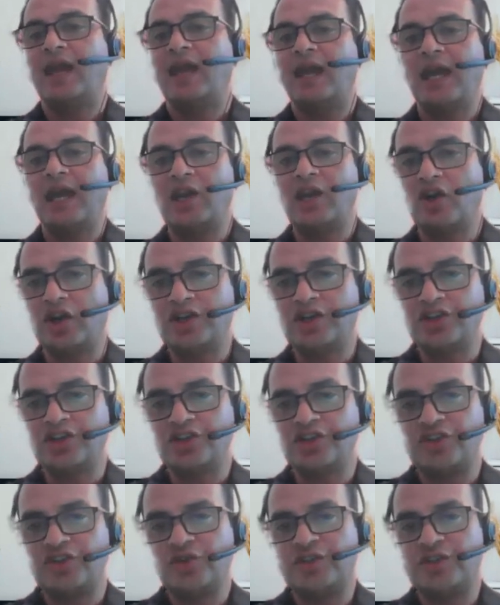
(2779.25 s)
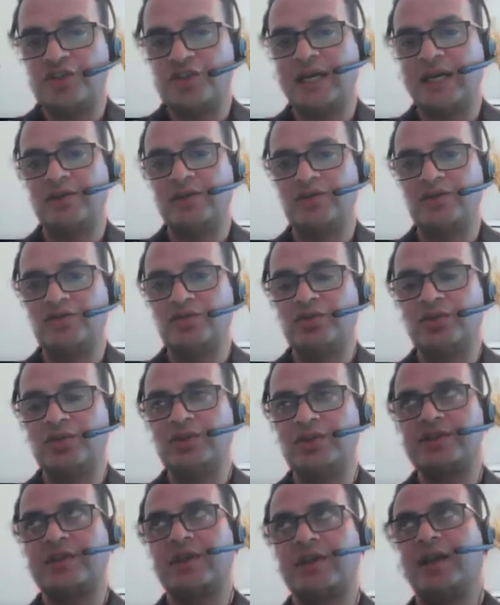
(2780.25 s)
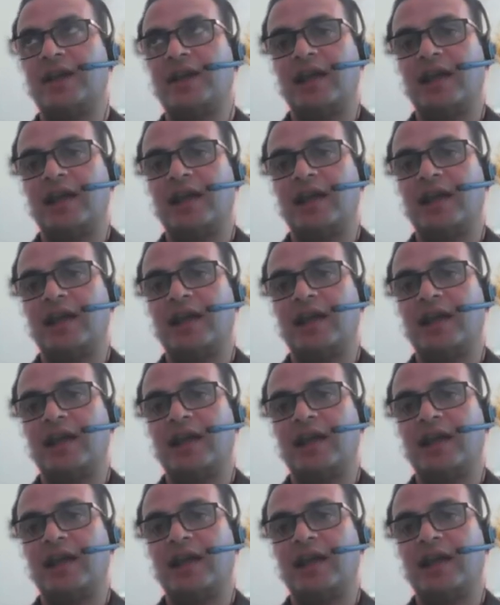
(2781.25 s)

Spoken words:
and not just use standard rules.